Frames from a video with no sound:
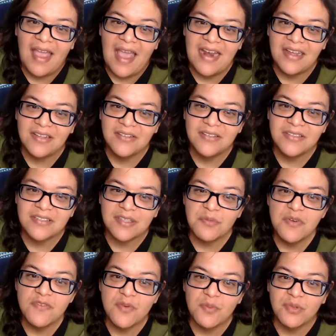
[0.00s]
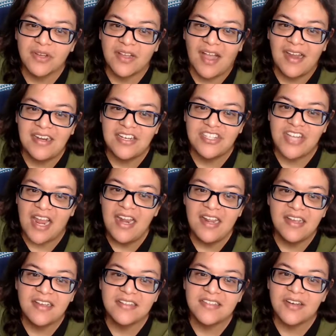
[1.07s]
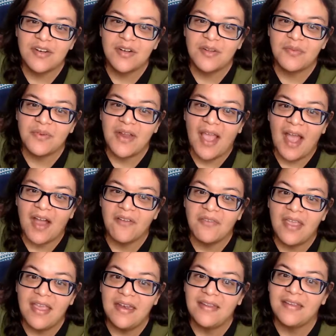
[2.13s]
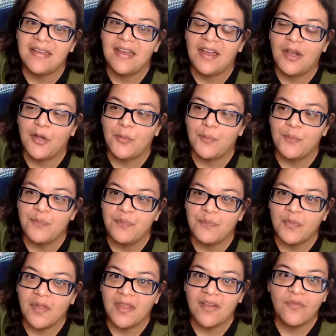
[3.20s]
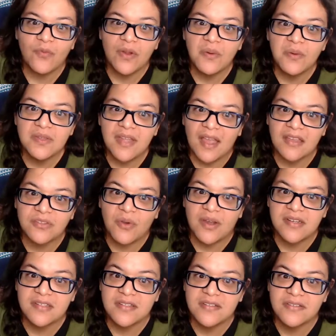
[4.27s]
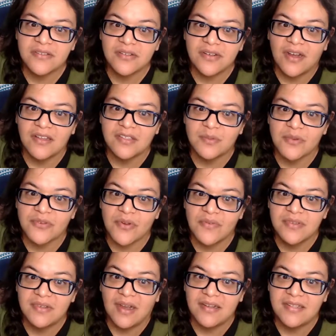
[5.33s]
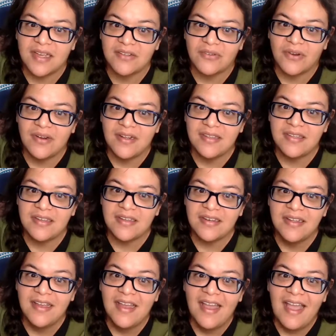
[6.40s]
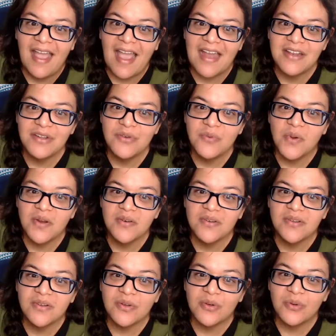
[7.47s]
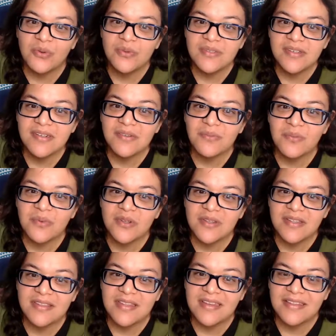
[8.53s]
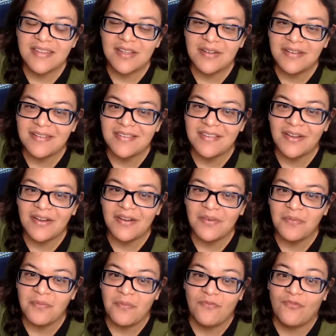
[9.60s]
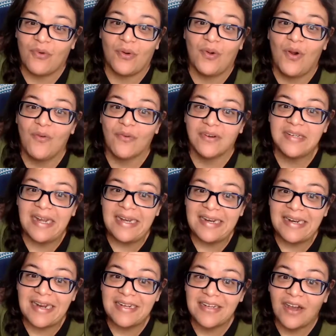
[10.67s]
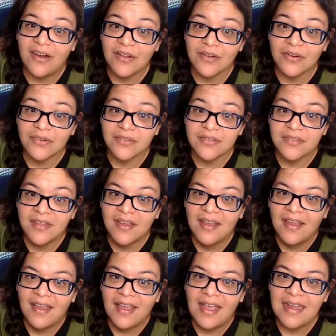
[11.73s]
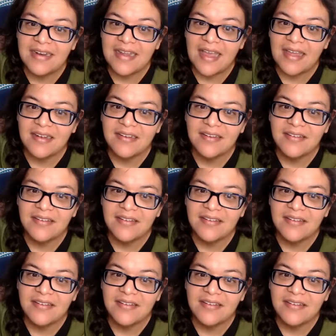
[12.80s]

And some of them look kind of shady because they don't even have any, frequently asked questions or customer service contact or anything, and you wonder, who's going to really think that they're going to fork over $99 and get